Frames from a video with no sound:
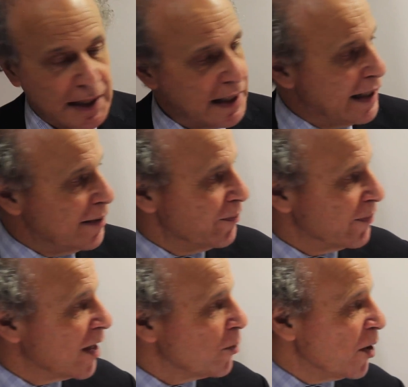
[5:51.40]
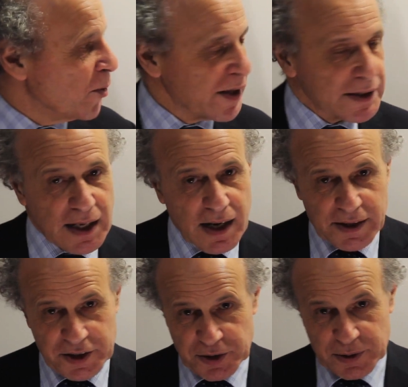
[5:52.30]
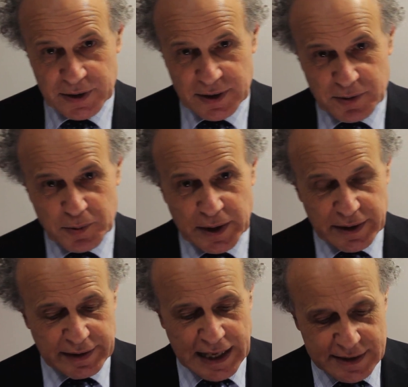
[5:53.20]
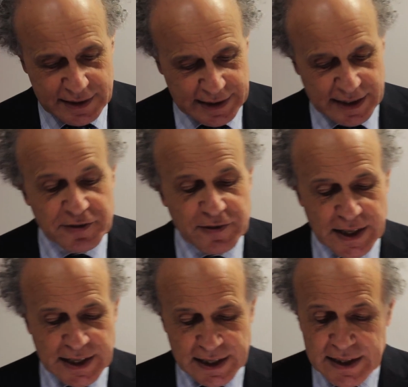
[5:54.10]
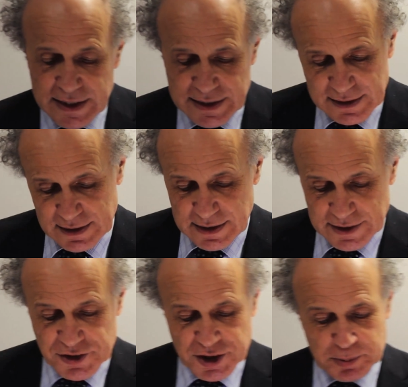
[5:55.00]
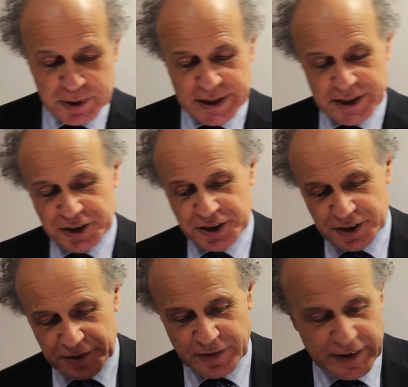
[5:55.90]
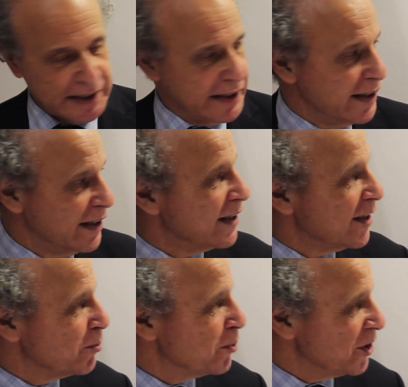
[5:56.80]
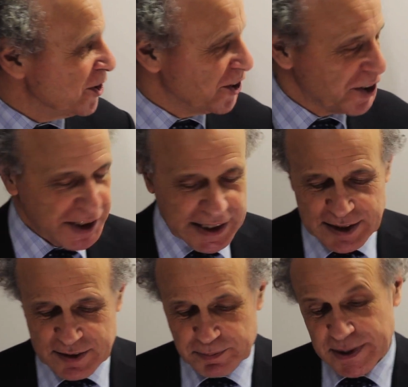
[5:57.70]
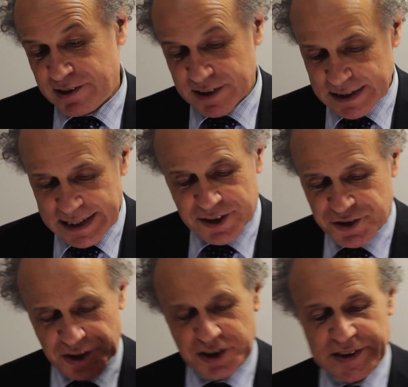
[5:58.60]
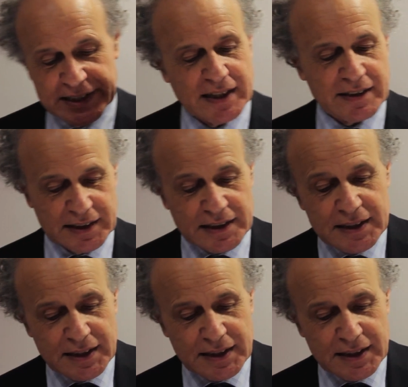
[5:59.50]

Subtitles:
Well, one can argue whether that is a fair interpretation of the British imperial legacy or any other